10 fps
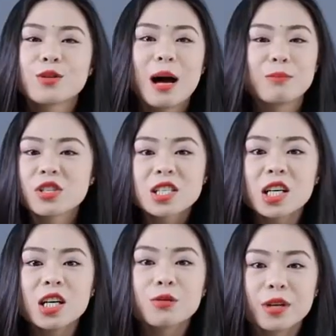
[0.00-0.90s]
So I'm
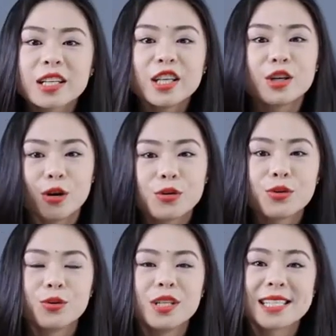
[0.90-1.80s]
just gonna quickly
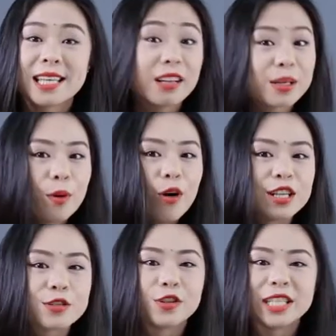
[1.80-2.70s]
go through the selling
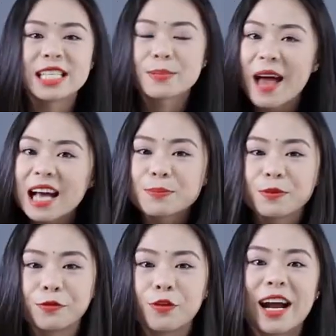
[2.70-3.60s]
points for these
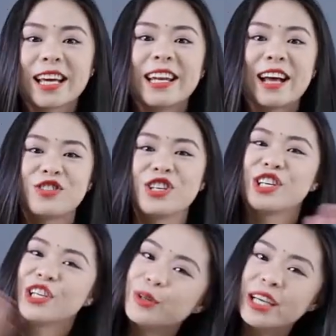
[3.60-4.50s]
bags before I can
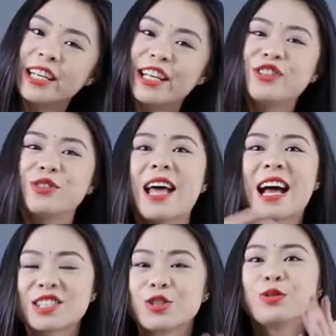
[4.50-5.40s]
actually cue into
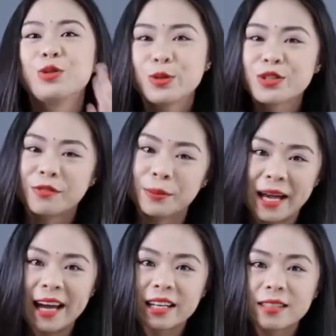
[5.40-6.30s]
the actual use of
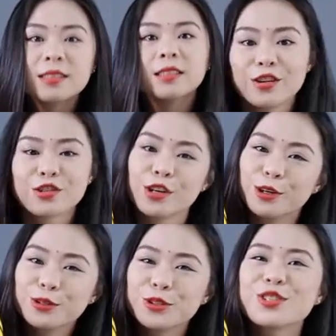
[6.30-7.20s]
the bag.
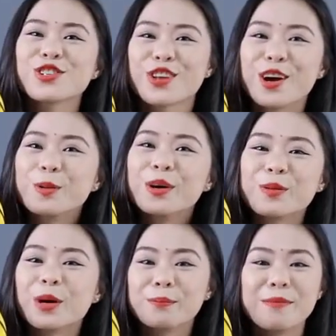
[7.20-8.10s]
So to start
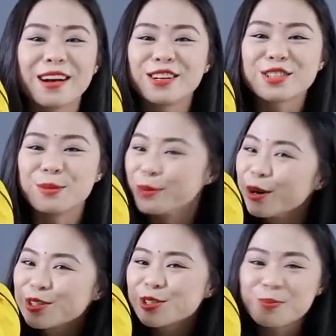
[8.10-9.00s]
with what matters the
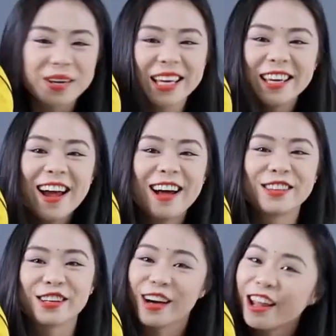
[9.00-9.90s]
most to me,
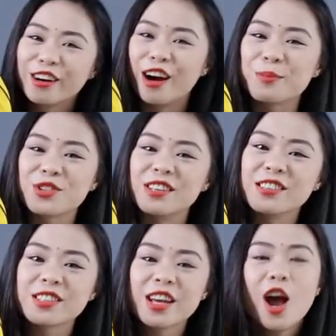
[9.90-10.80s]
the color
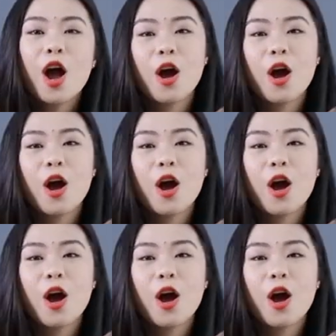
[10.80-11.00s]
options.